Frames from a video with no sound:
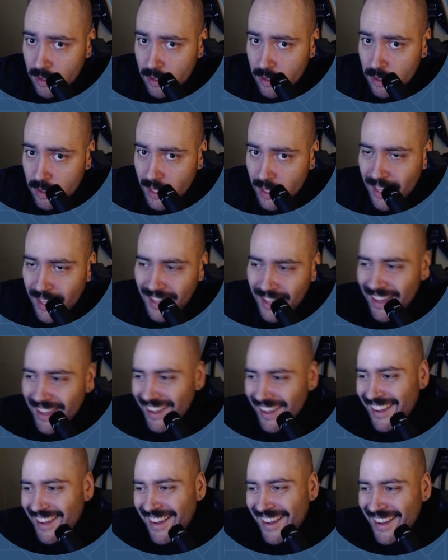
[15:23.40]

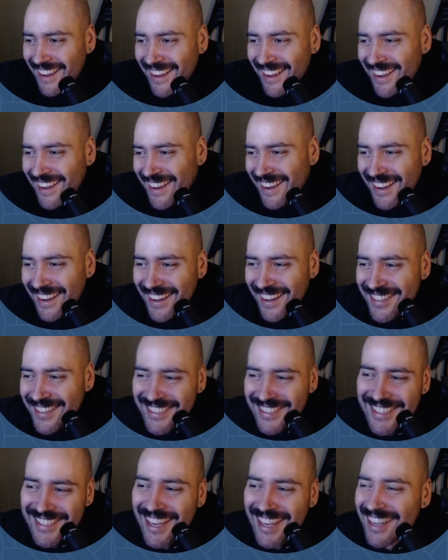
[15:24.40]
Hey,
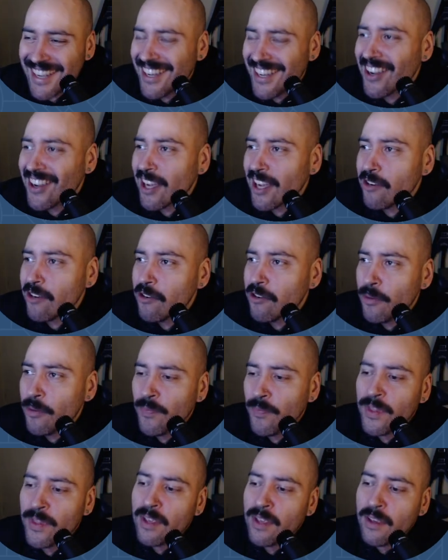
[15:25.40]
sick. Okay, cool.
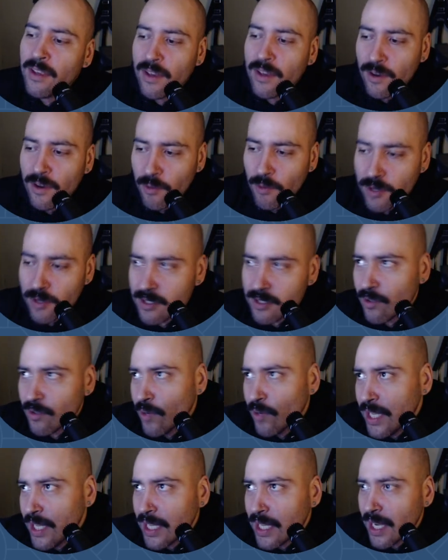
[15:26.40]
We're
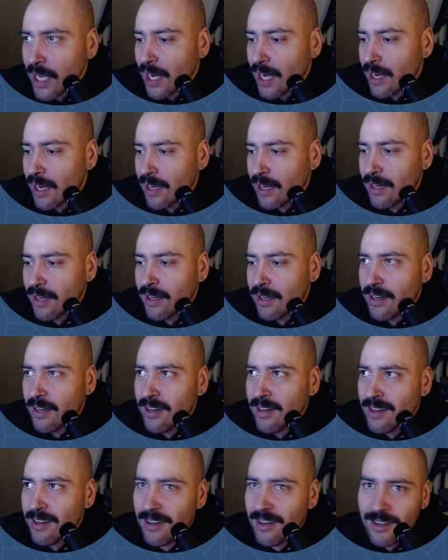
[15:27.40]
tweaking
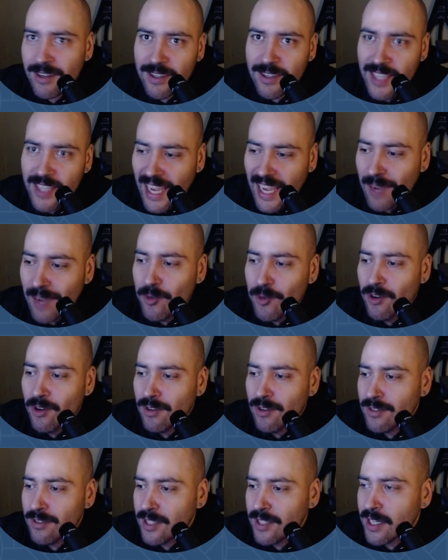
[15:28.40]
YAML,
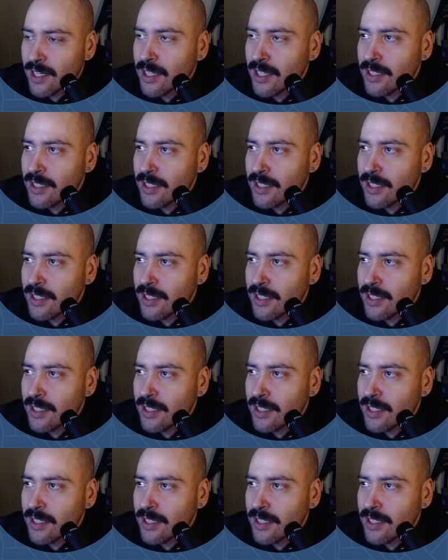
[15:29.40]
y'all.